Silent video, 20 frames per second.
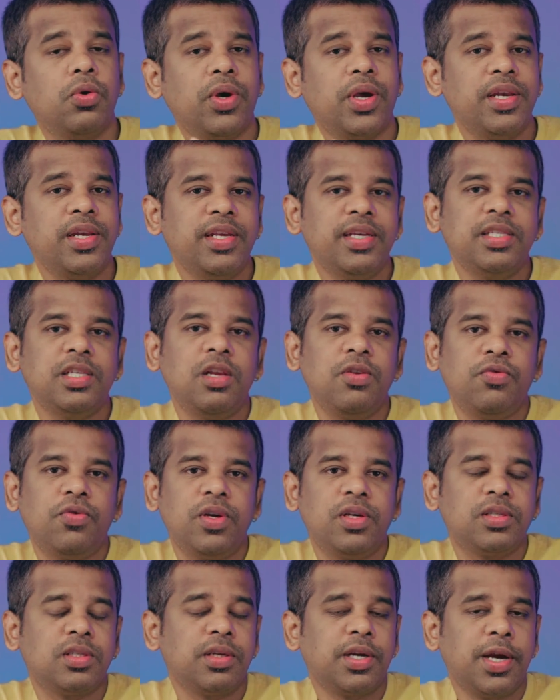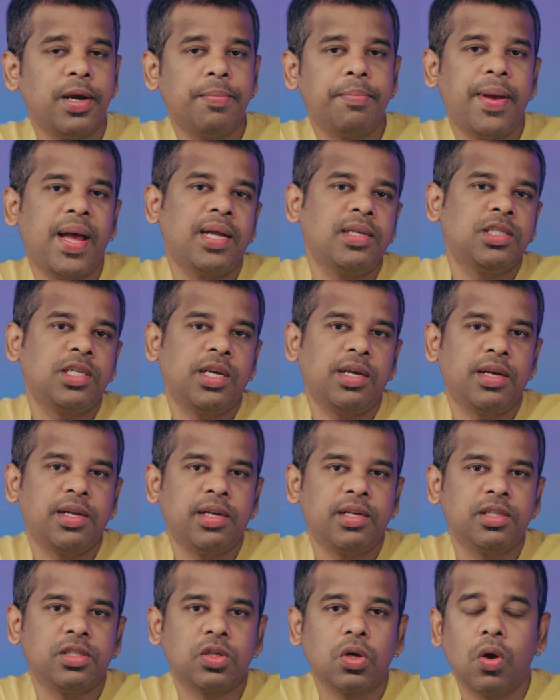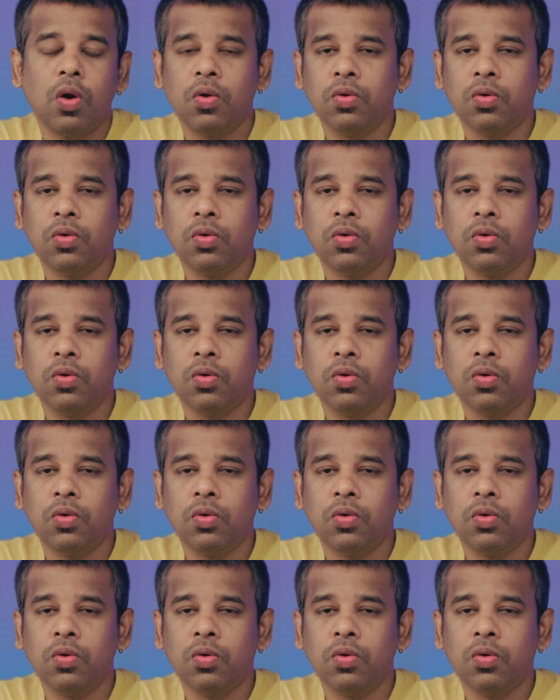you can easily fix red patch areas